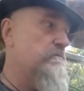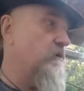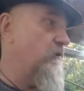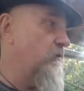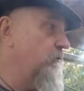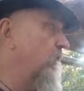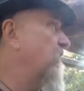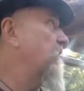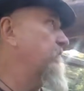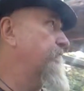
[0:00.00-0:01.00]

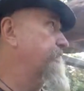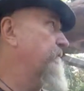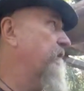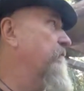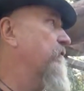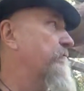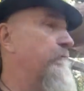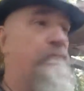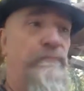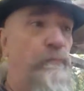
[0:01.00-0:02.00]
I would have
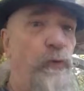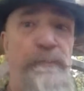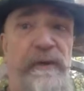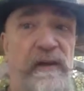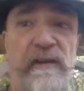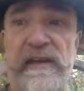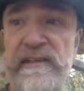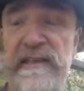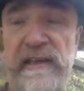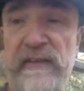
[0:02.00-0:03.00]
wood pinned
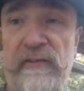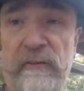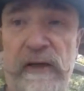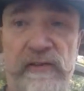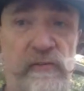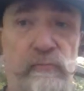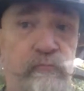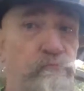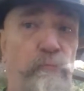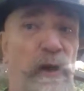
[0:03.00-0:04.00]
these things, right? Just
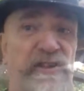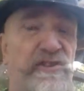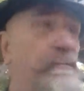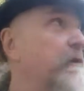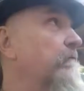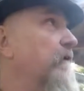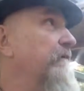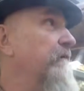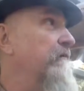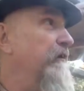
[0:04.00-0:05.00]
wedge them in
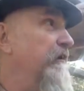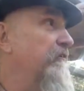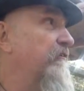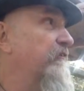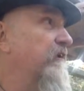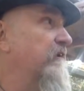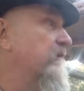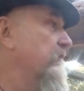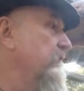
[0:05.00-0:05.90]
really nice and tight.